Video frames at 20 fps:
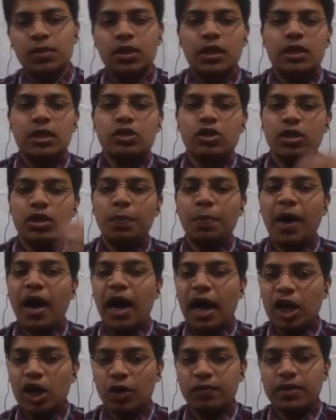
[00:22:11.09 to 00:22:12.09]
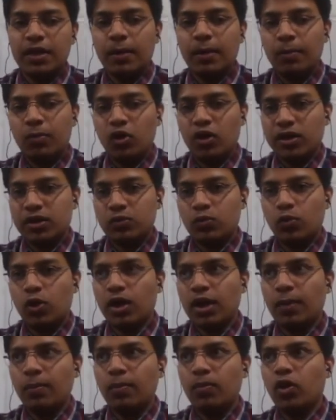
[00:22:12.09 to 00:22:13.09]
So on the part of the employers, what
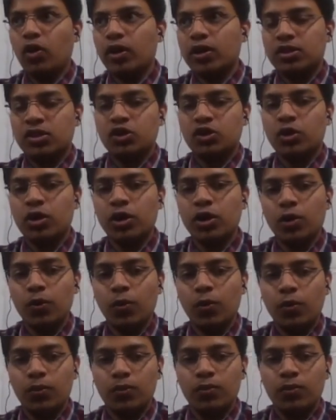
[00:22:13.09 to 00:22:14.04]
employers shouldn't do: